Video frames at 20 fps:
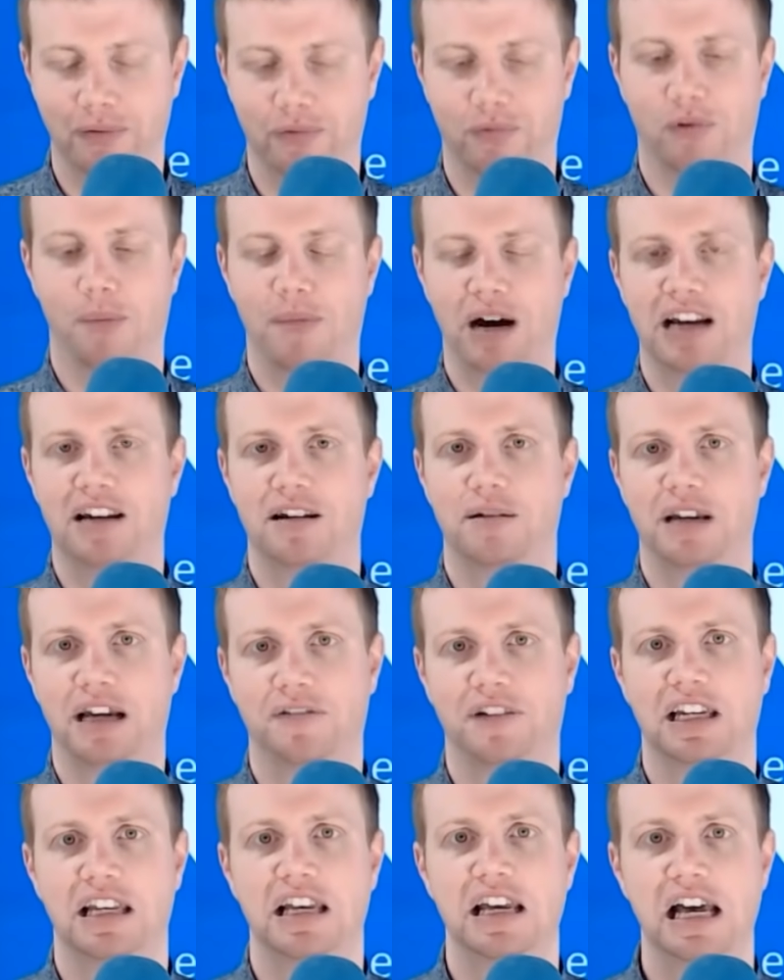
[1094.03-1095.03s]
reminded me
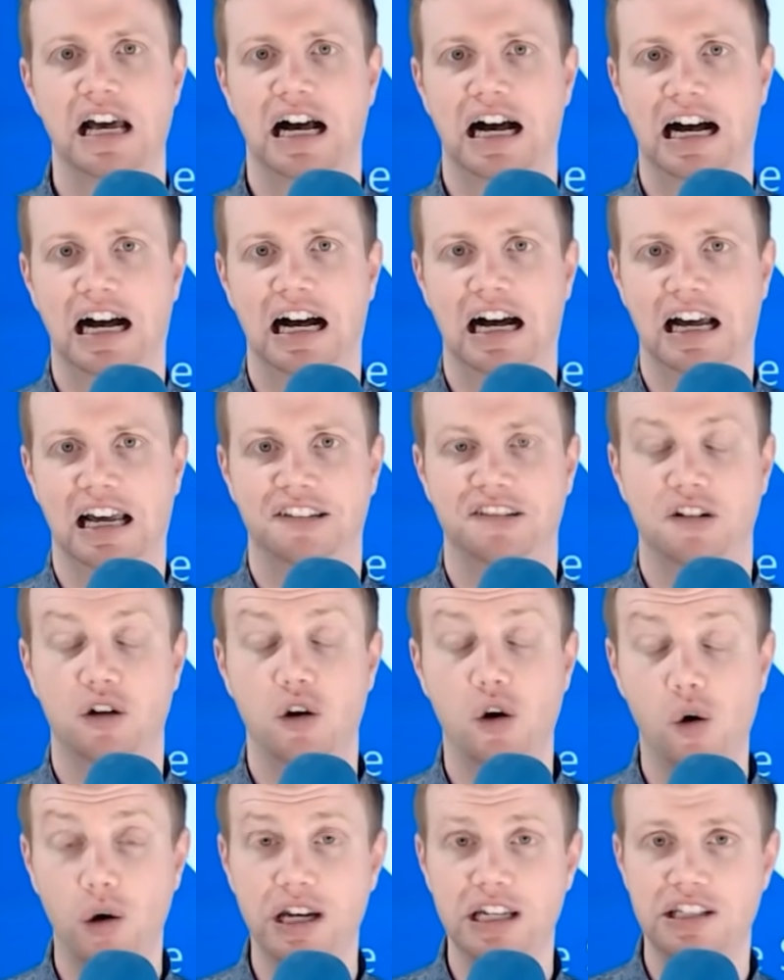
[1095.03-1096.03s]
of it. Uh, it's
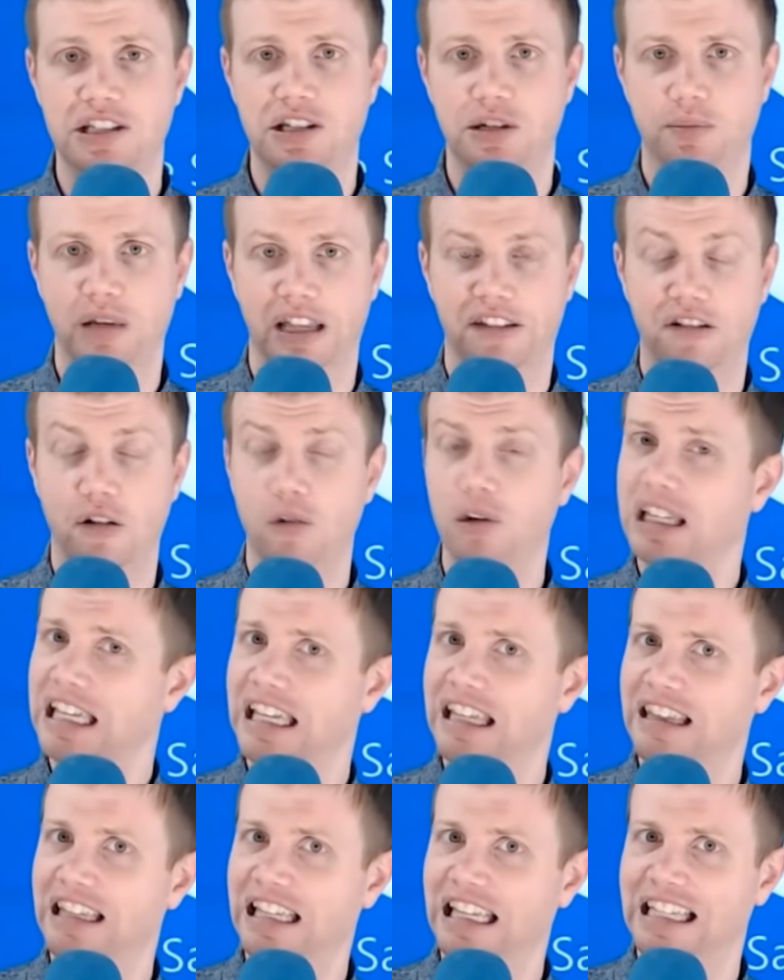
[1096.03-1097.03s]
going to be, it's already
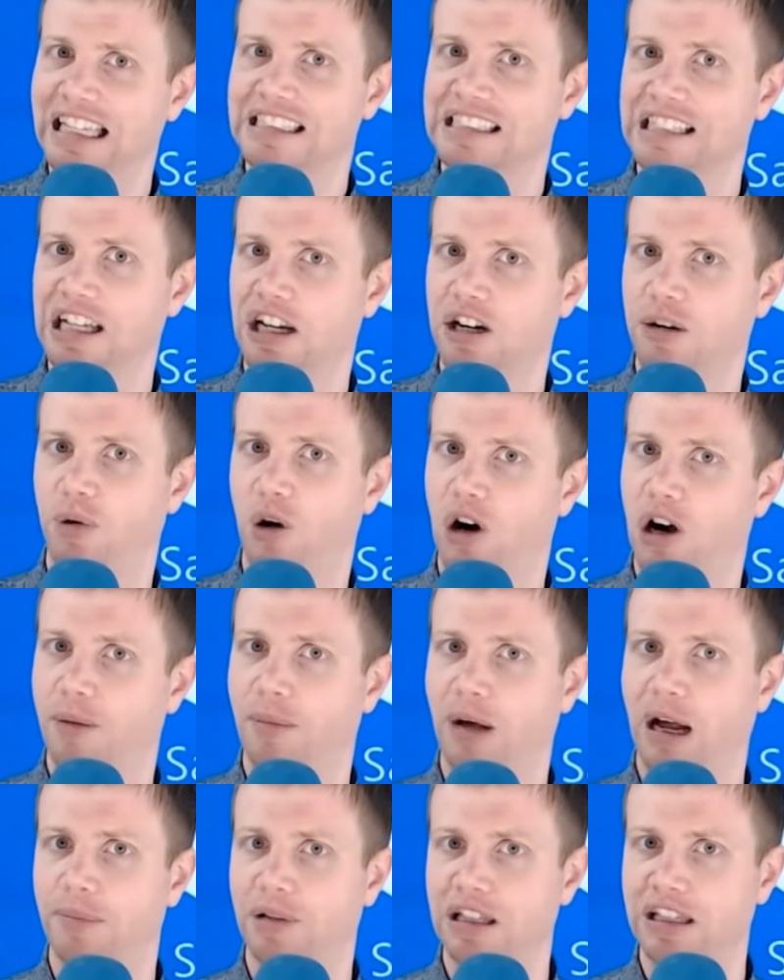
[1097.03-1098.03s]
in the insider program,
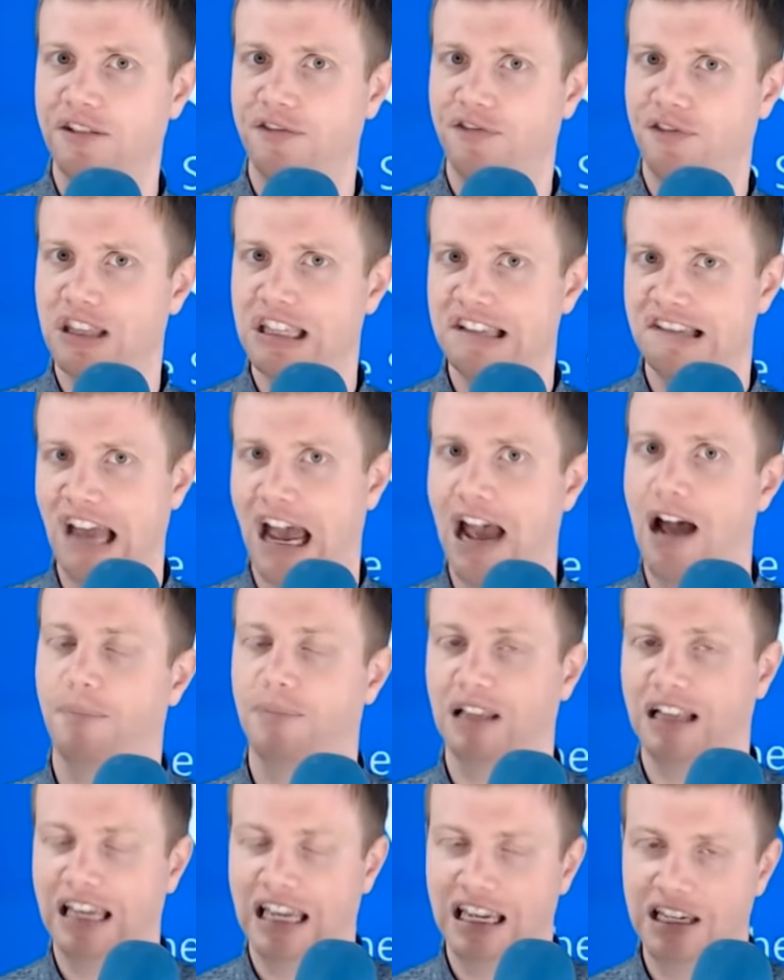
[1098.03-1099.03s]
I believe, for these
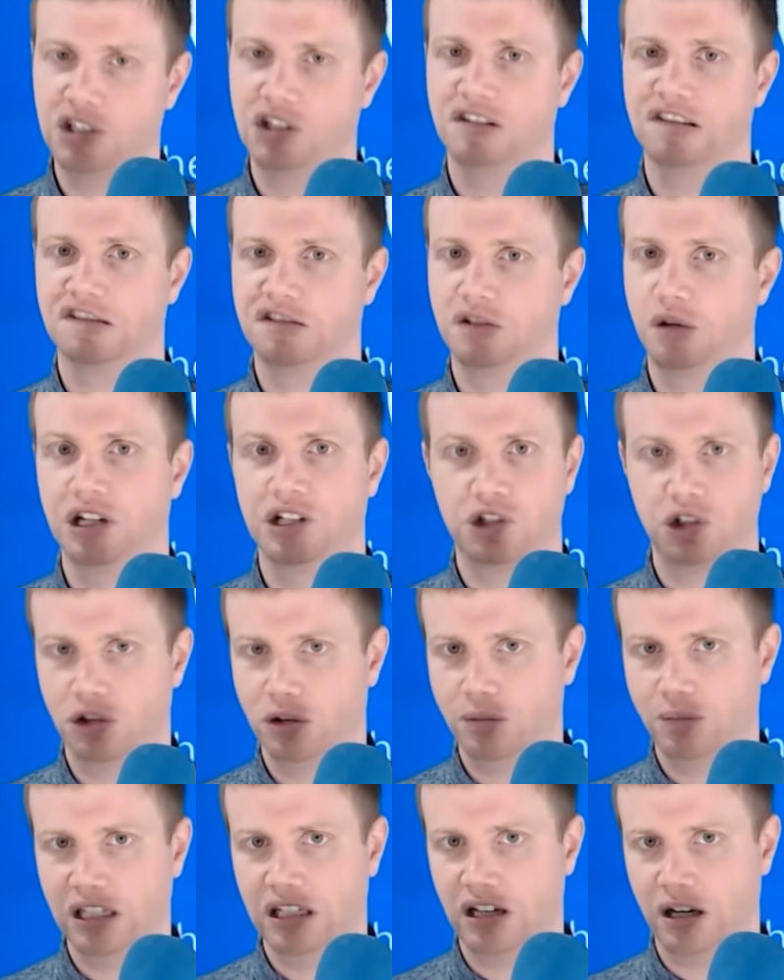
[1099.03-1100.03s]
applications. So it
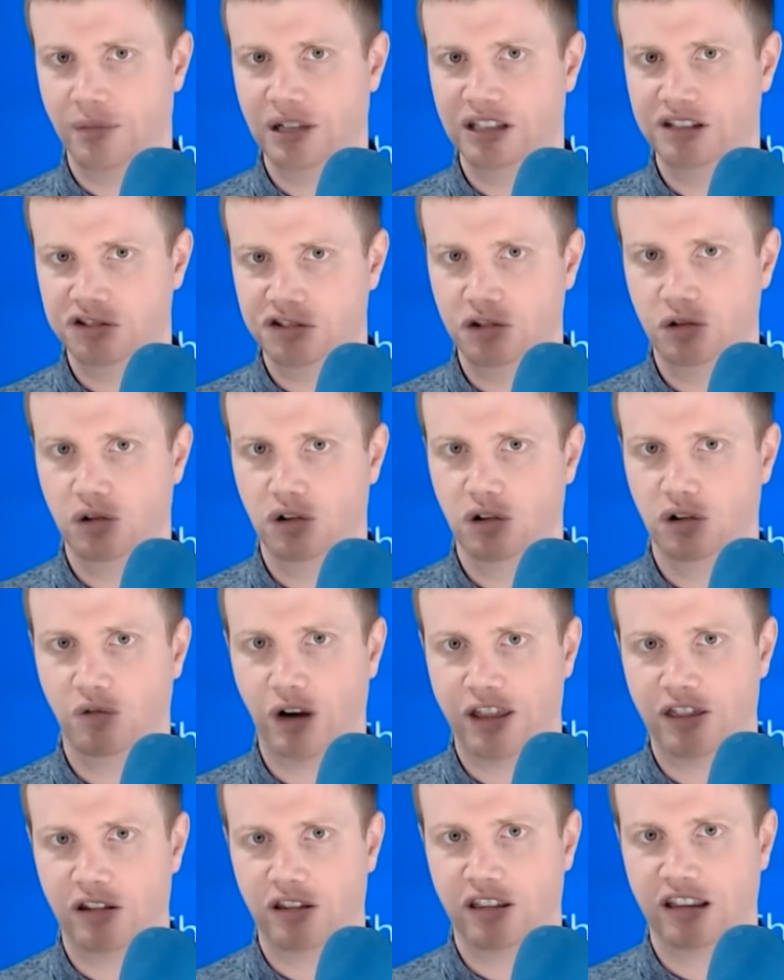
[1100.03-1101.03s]
should be coming sooner
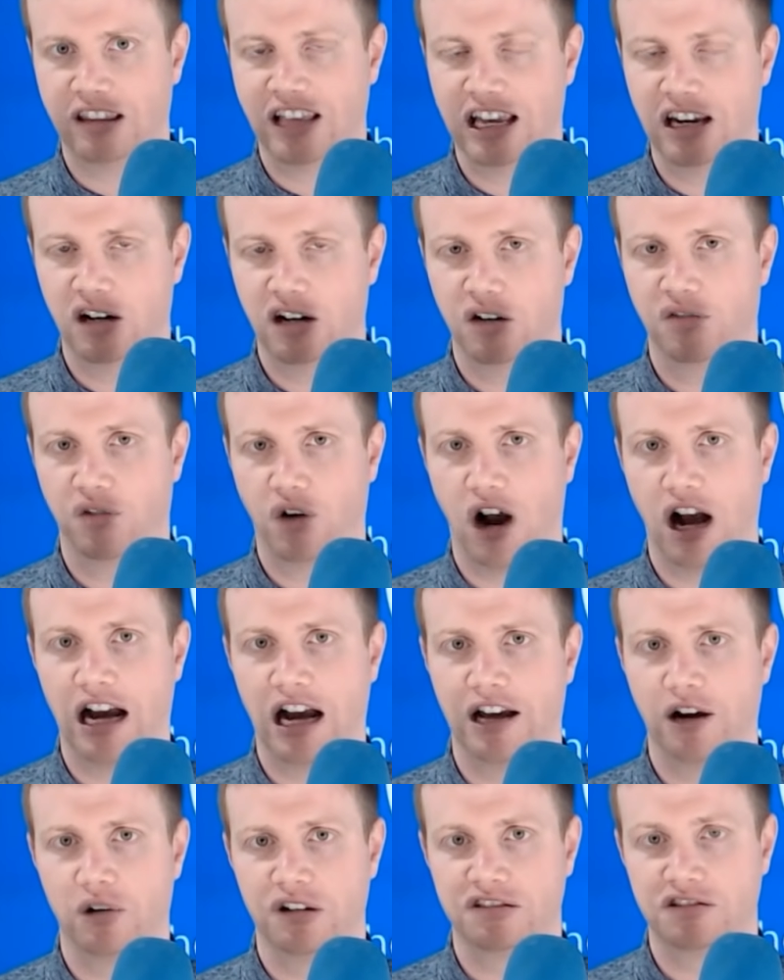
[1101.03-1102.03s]
rather than later for
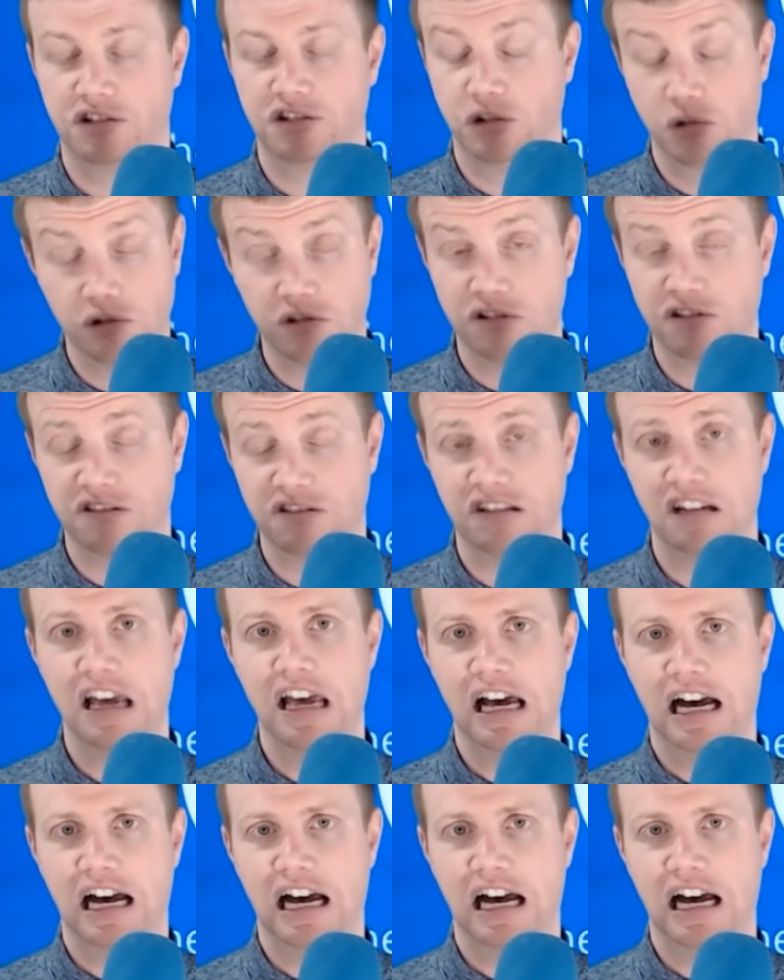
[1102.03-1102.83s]
iOS users.